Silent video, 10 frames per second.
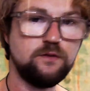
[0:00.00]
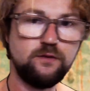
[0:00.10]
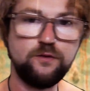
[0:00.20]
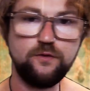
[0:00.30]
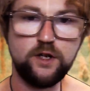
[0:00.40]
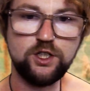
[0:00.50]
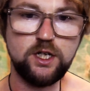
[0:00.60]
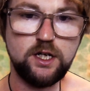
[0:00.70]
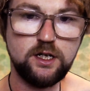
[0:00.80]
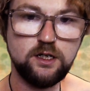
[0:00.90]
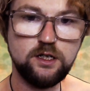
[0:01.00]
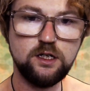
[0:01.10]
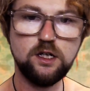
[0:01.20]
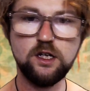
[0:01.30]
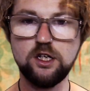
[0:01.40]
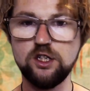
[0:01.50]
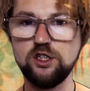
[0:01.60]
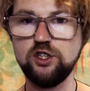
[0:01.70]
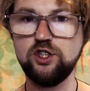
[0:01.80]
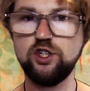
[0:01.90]
fresher,
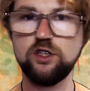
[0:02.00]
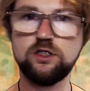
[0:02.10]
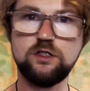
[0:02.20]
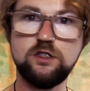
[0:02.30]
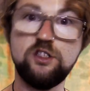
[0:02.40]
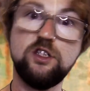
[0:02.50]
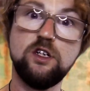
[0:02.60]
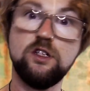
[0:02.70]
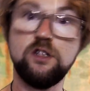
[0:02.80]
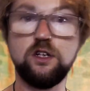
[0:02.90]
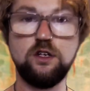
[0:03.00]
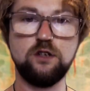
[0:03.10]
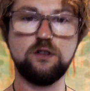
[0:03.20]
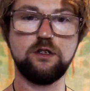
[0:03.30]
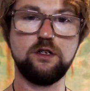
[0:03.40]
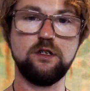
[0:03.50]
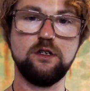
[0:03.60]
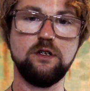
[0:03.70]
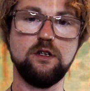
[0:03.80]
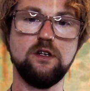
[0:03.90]
just done look.
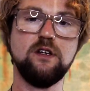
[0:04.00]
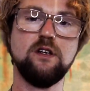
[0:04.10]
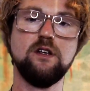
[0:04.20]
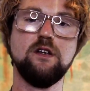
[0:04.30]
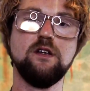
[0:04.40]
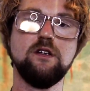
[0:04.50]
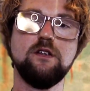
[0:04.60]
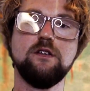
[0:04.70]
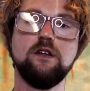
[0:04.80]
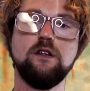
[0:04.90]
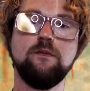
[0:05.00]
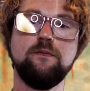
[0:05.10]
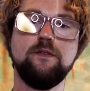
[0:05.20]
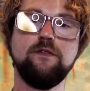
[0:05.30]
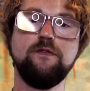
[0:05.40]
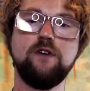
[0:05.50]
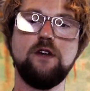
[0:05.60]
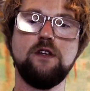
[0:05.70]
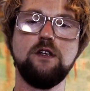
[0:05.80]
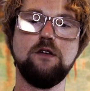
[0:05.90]
So the
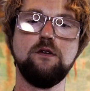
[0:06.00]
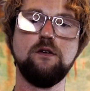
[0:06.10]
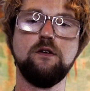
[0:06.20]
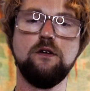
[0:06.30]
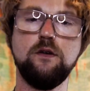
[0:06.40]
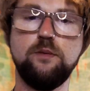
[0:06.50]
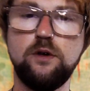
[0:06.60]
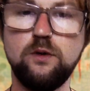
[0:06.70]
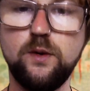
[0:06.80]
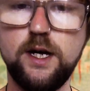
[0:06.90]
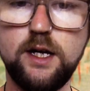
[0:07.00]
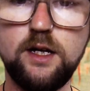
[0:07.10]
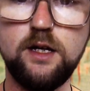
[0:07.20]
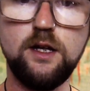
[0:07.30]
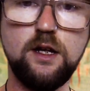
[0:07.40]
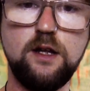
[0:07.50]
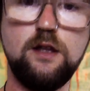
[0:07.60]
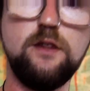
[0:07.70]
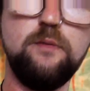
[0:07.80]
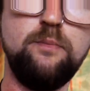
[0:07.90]
further you put away,
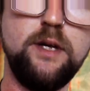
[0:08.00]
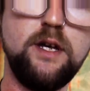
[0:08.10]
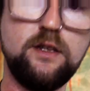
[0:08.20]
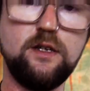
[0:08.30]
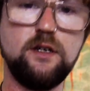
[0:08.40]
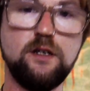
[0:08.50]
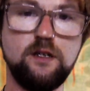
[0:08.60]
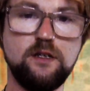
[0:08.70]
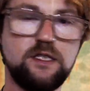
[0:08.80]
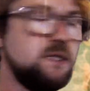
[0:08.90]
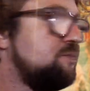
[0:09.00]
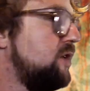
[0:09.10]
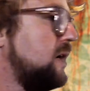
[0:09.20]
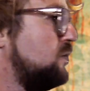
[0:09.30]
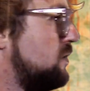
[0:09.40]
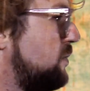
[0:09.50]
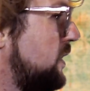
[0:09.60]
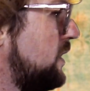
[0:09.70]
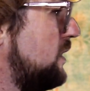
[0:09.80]
the bigger the spray would be.